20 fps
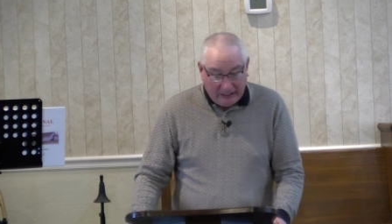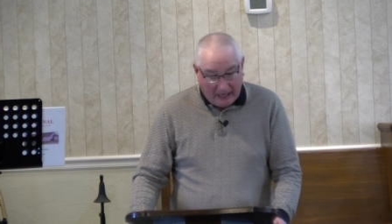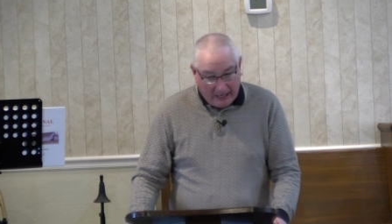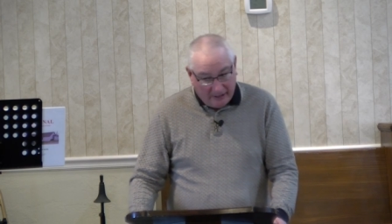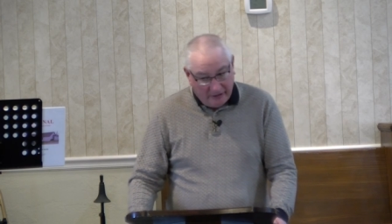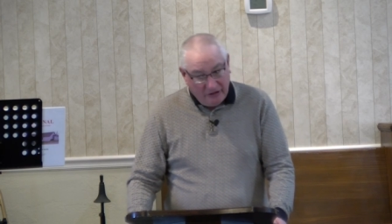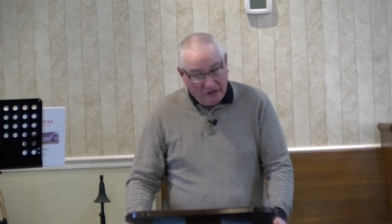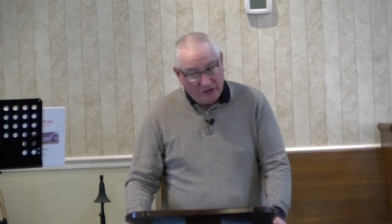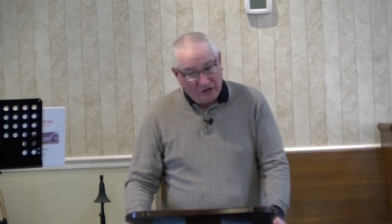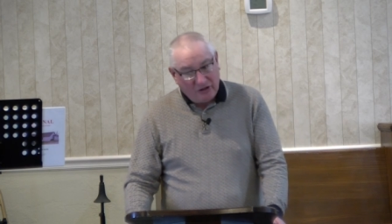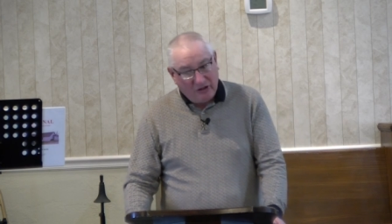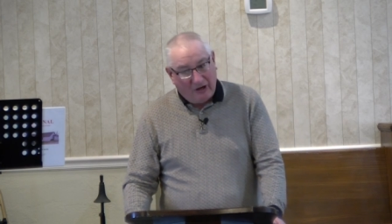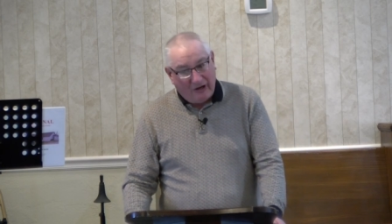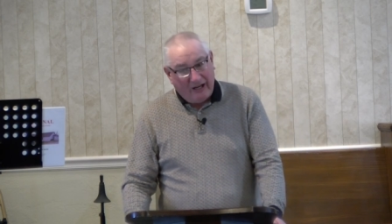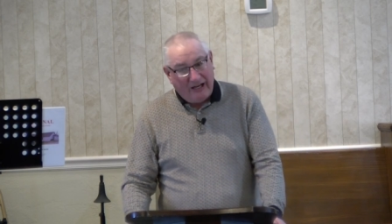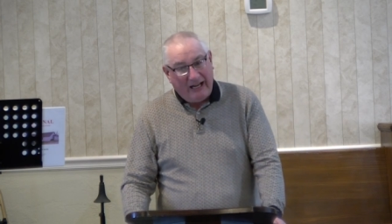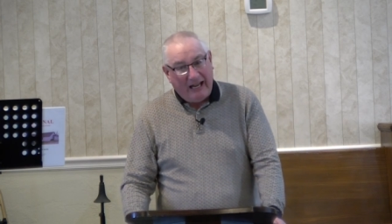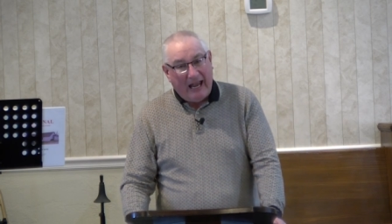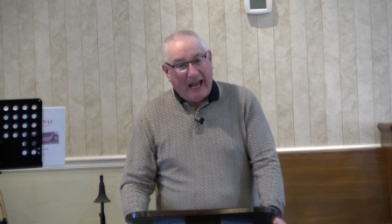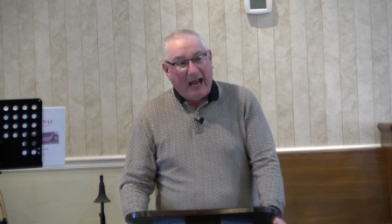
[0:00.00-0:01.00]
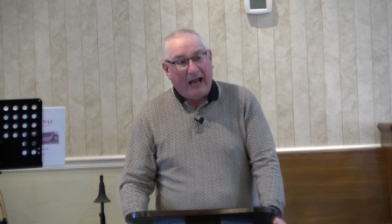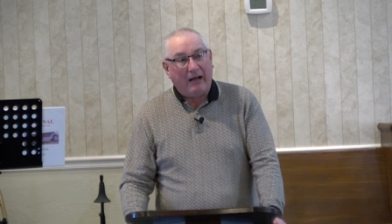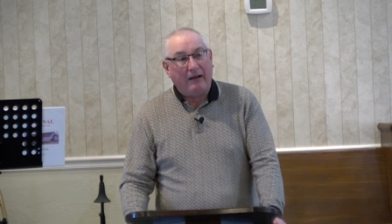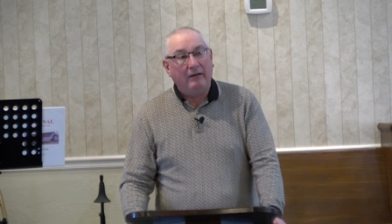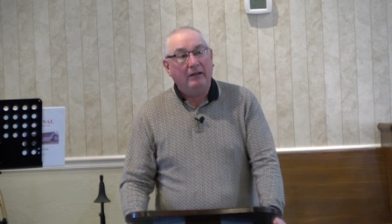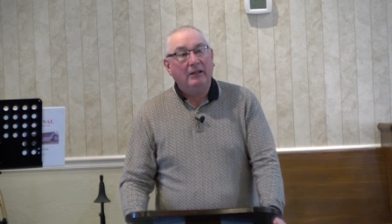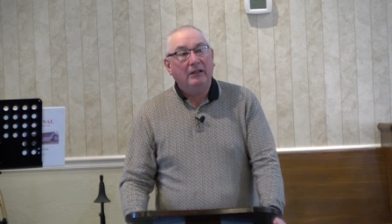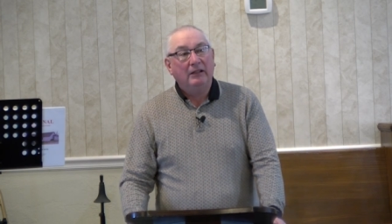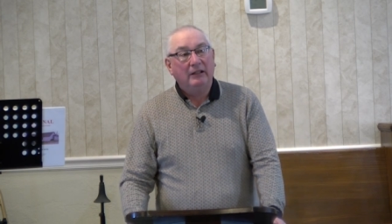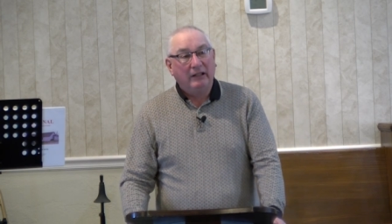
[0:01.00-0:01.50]
how you start
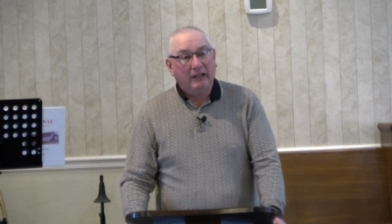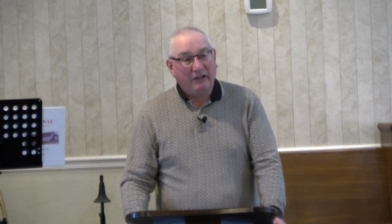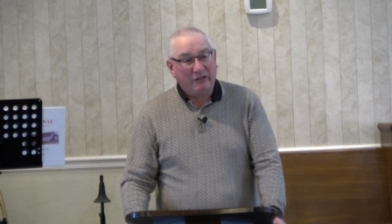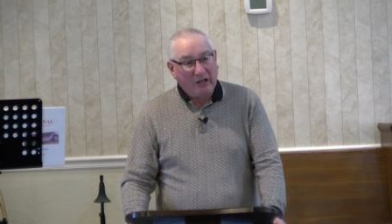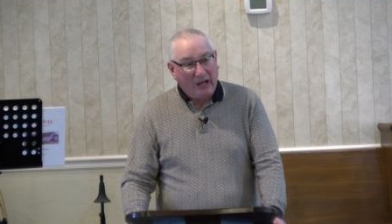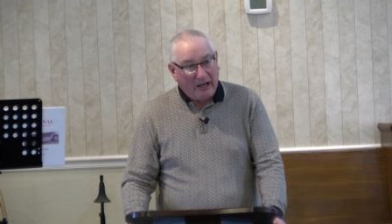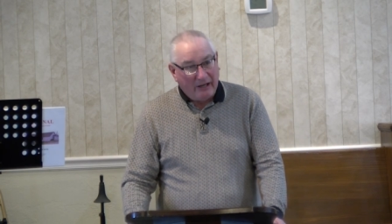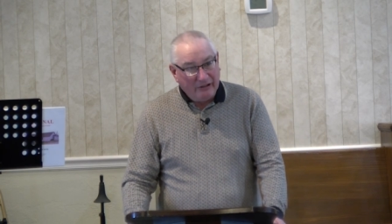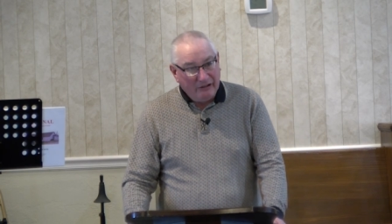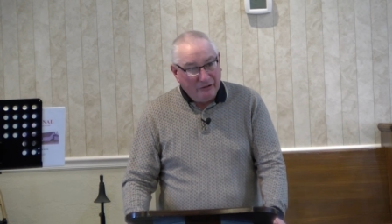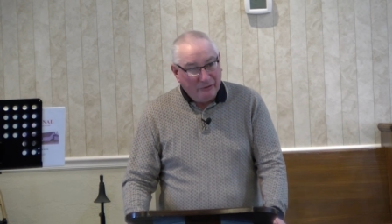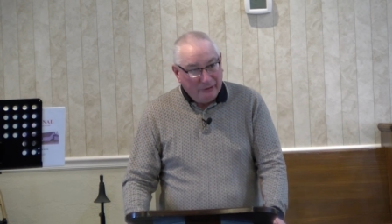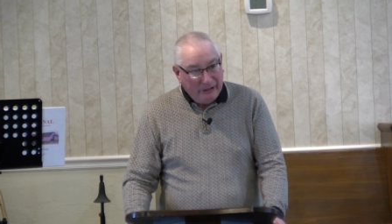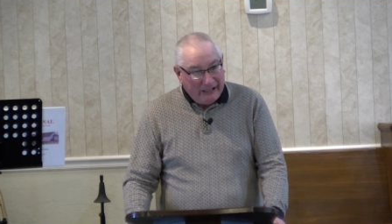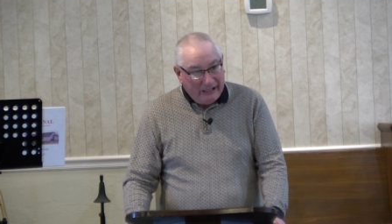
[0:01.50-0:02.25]
out, it's how you